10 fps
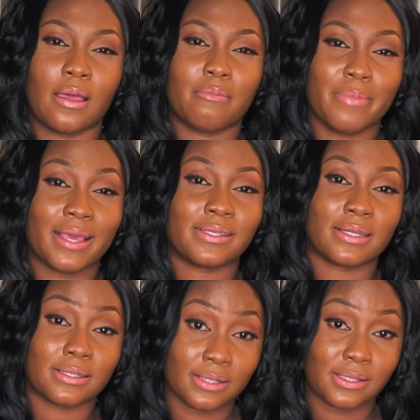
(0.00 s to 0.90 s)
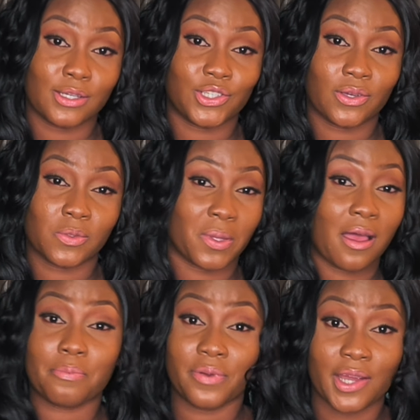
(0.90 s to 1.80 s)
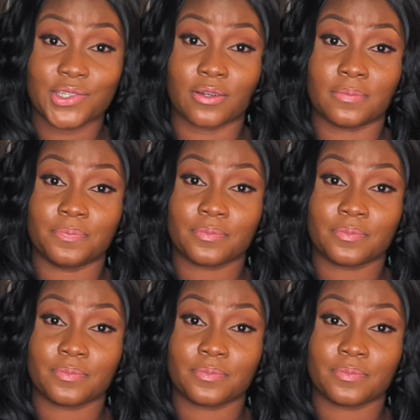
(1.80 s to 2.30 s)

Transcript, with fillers: make certain decisions without pressure.